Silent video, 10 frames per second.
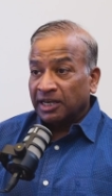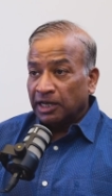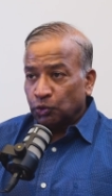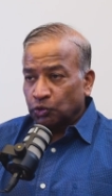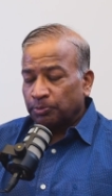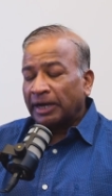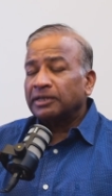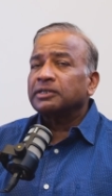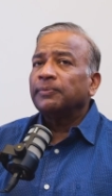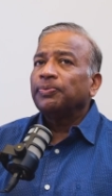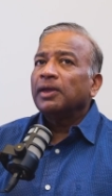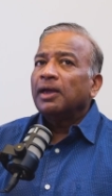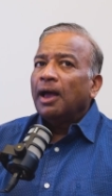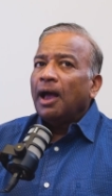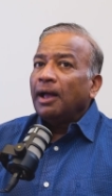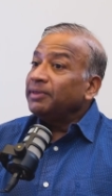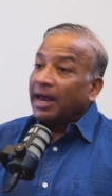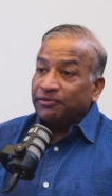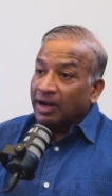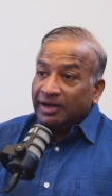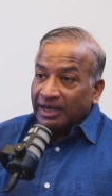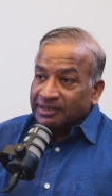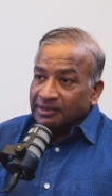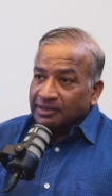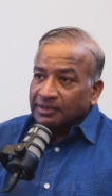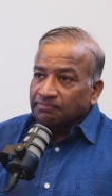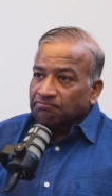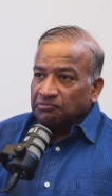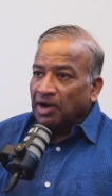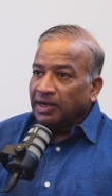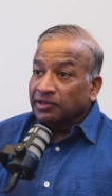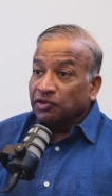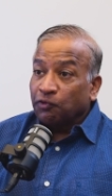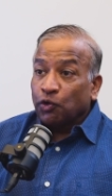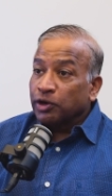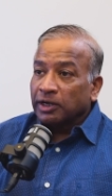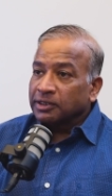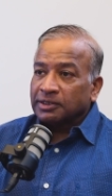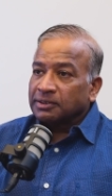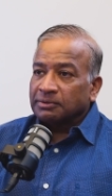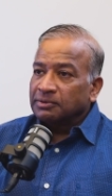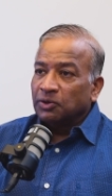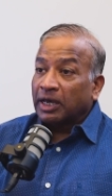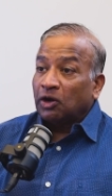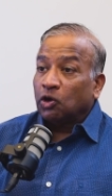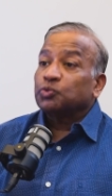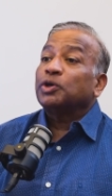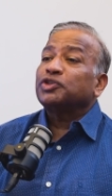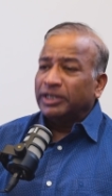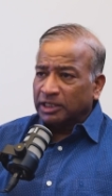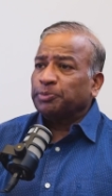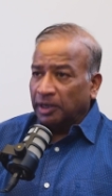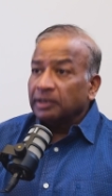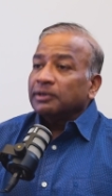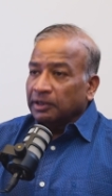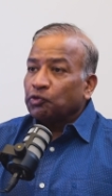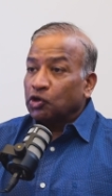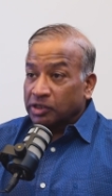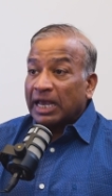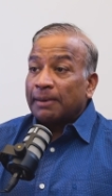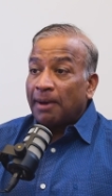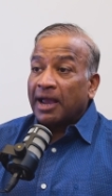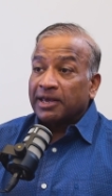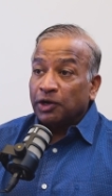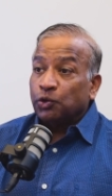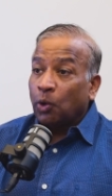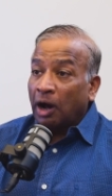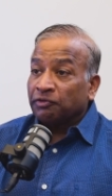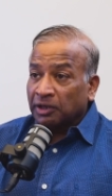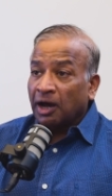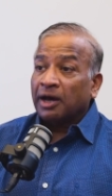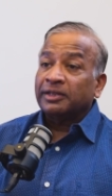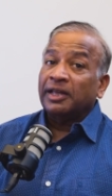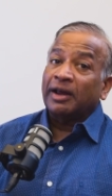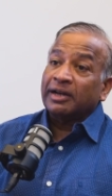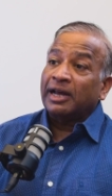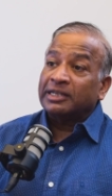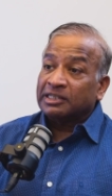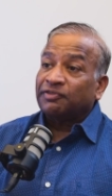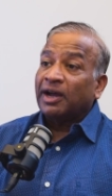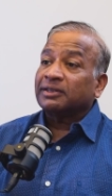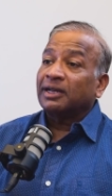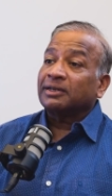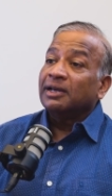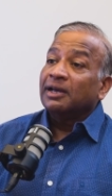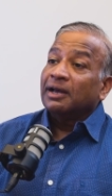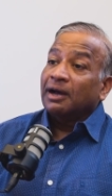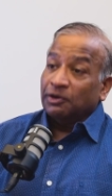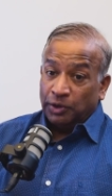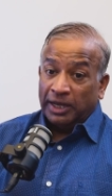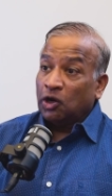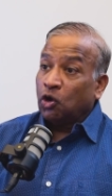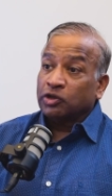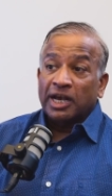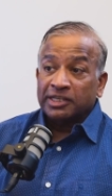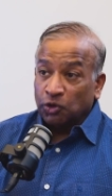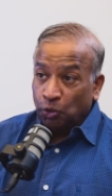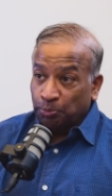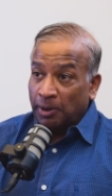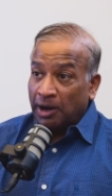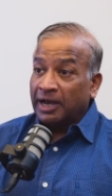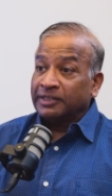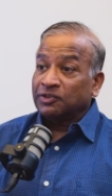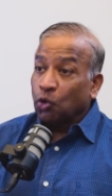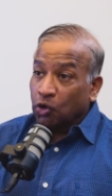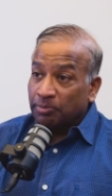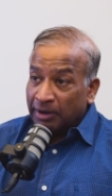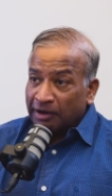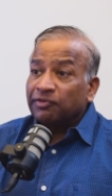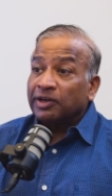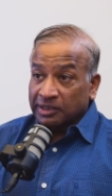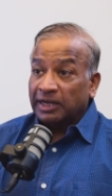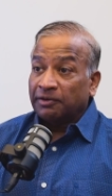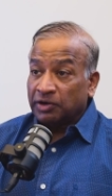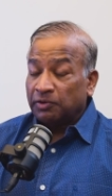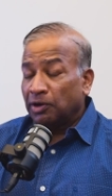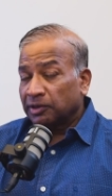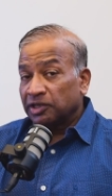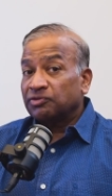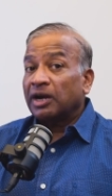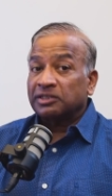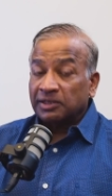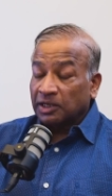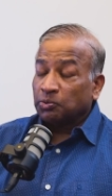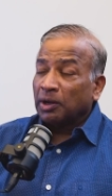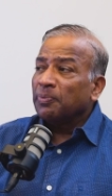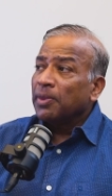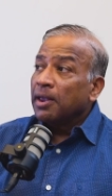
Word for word: single use packs they hadn't recognized this, hmm. right? In three or four years, you know, Kellogg's virtually disappeared. And of course, they came yeah. back in a new avatar and yeah. they recognized the fact that uh, today Kellogg's has an upma, has hmm. local breakfast, and have yes. reworked the strategy. That's one.